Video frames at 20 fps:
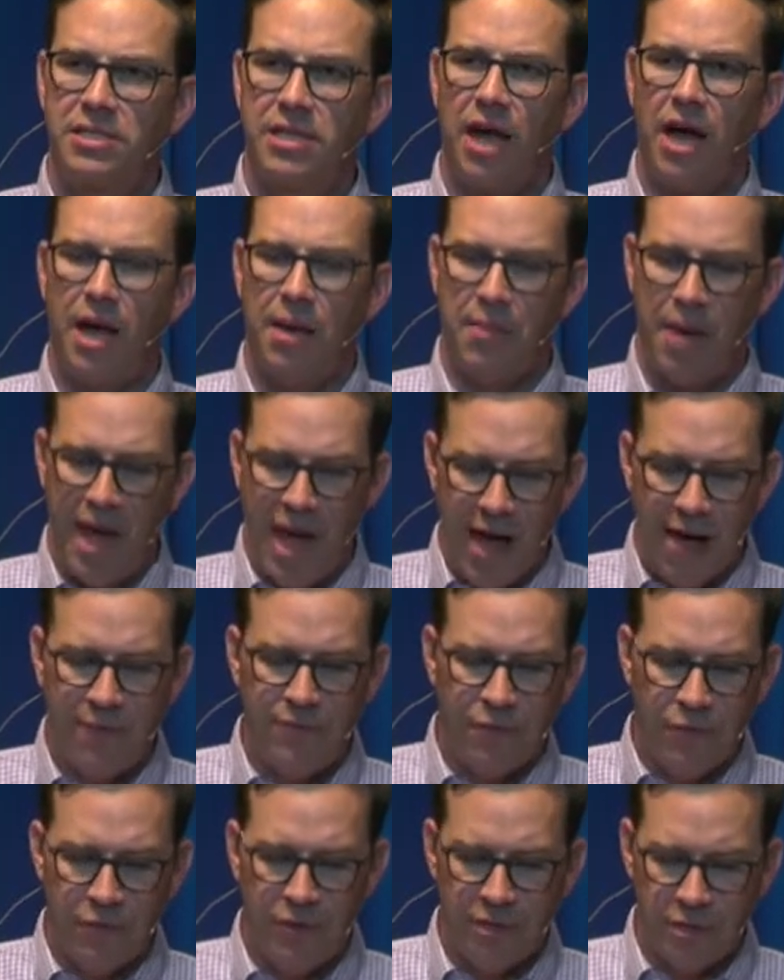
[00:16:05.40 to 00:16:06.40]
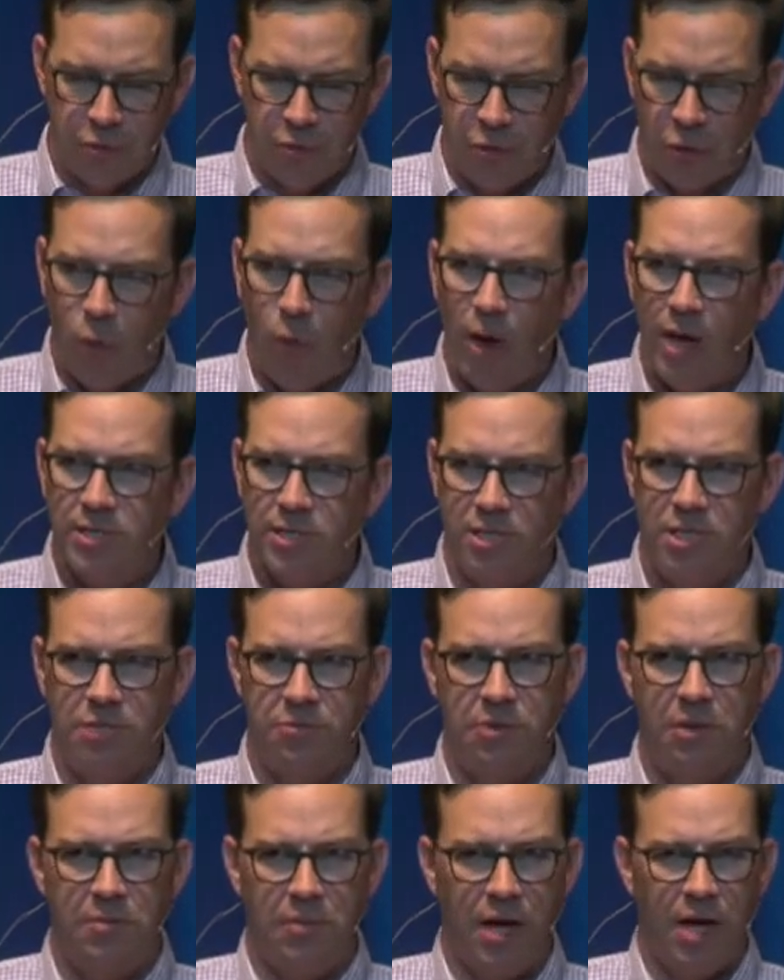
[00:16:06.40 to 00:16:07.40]
time after this request has
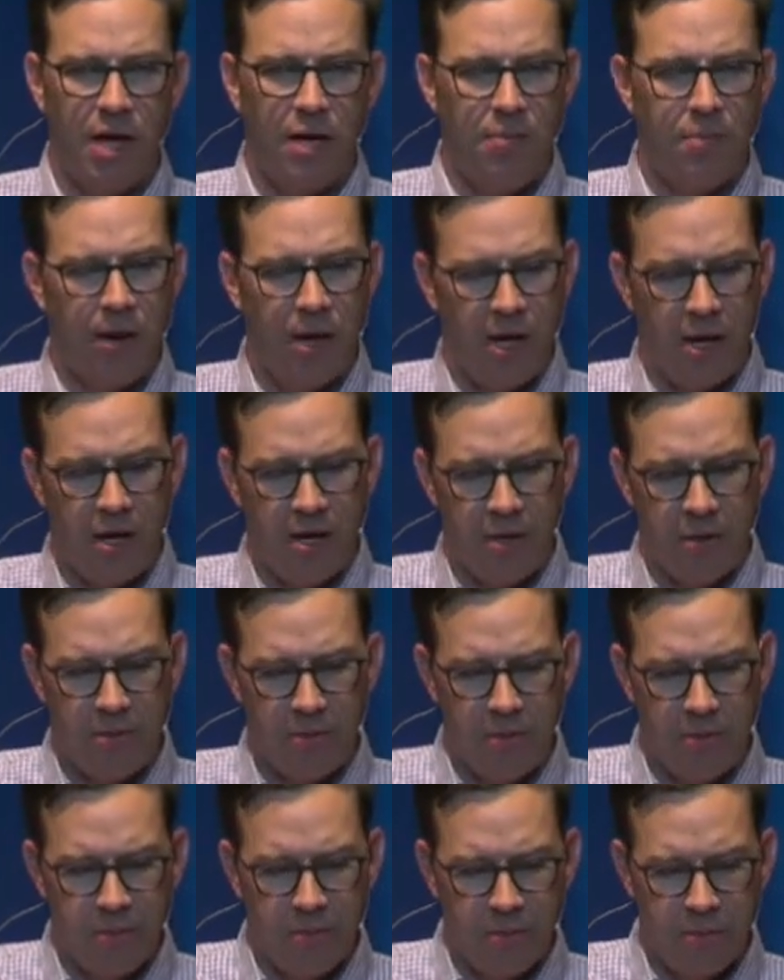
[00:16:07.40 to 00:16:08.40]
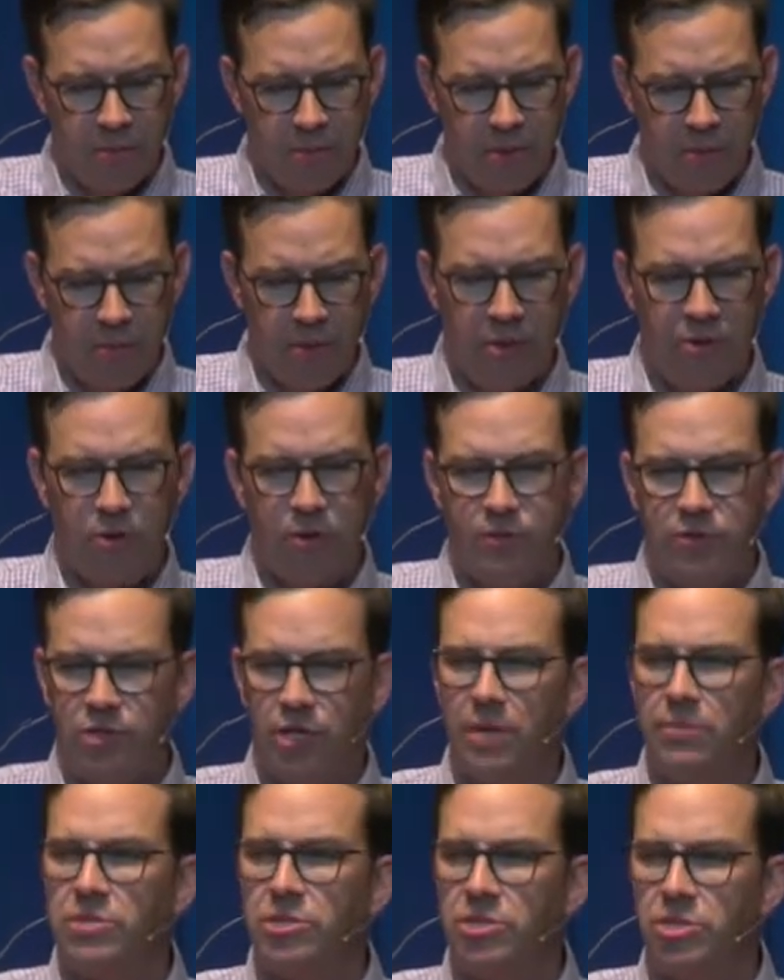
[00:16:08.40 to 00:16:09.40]
been made by the mother of
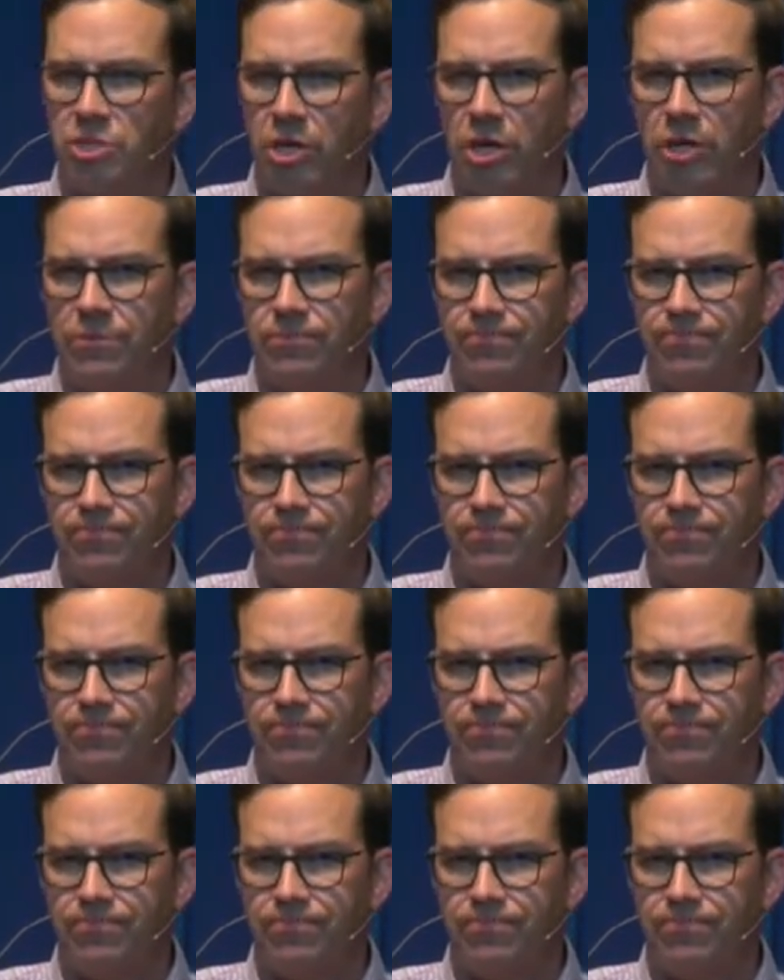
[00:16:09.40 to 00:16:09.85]
James and John,